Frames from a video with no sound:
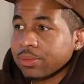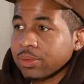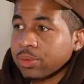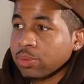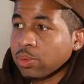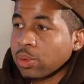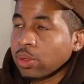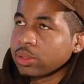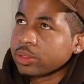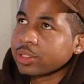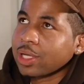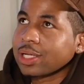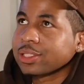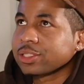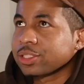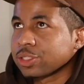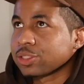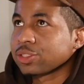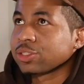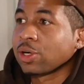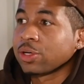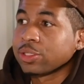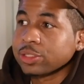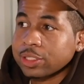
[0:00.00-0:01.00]
Okay. Well, not to
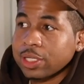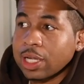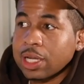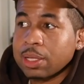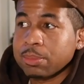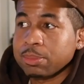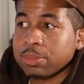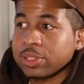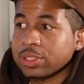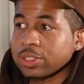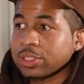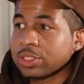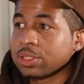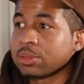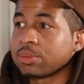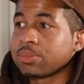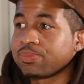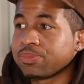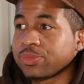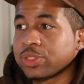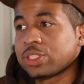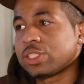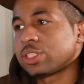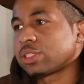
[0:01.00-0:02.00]
start skating, but to
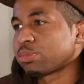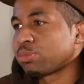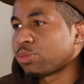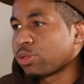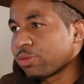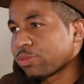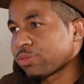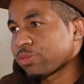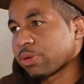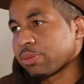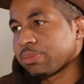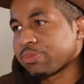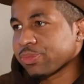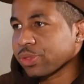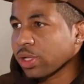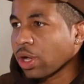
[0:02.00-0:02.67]
just move from